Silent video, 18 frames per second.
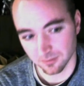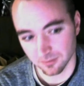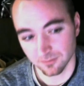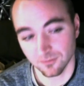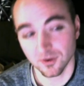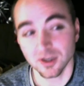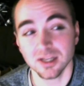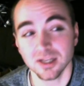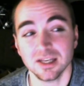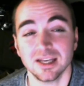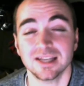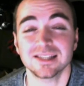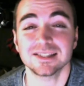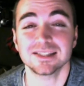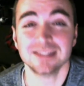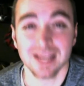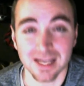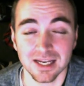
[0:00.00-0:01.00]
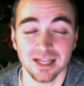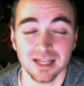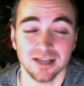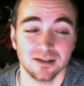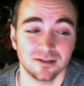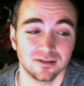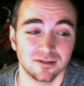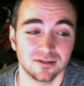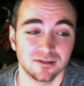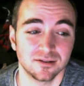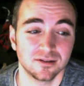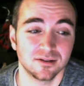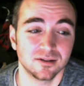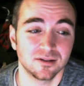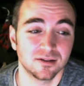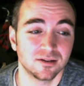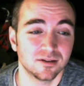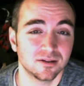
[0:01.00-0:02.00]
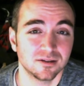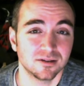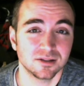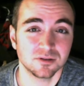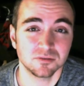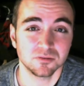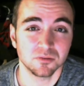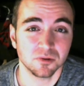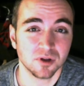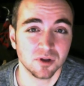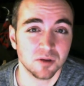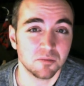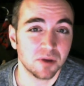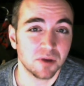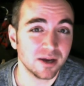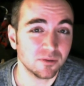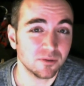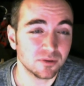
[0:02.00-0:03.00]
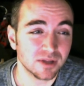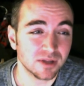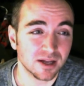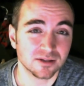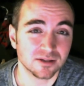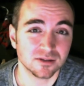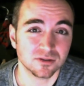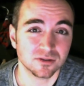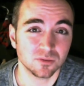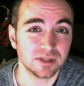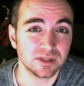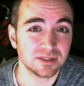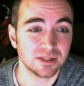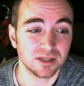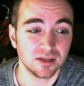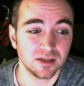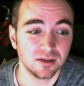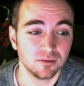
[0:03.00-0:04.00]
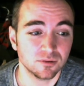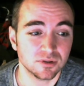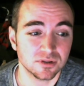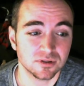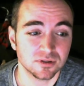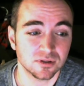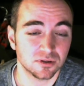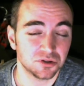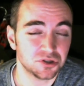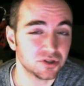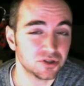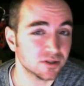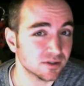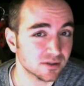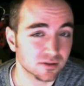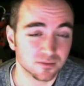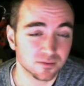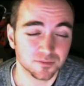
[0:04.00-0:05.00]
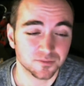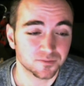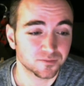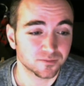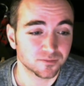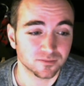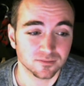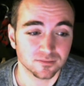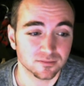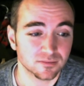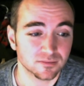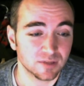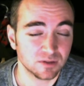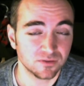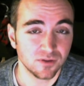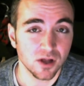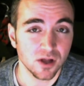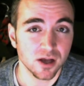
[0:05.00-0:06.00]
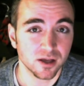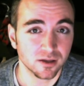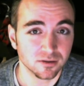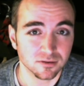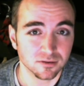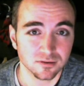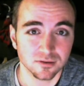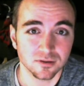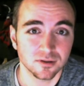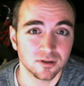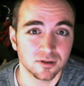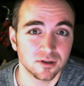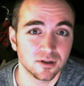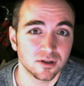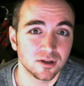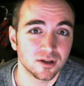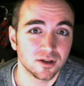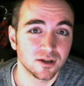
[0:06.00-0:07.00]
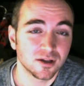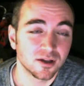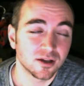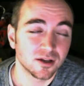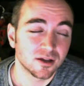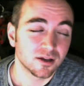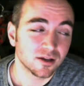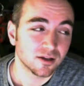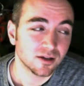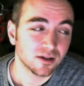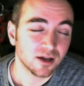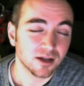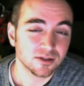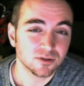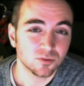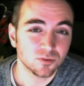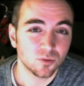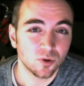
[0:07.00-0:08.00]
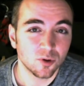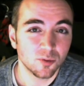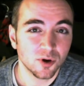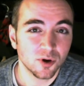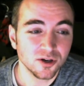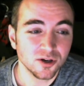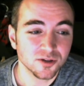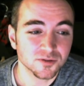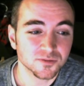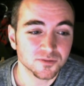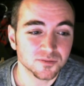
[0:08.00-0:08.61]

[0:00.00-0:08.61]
Fucking excited. Combined with that sweet tea, which is delicious, I was fine. Got to Walmart,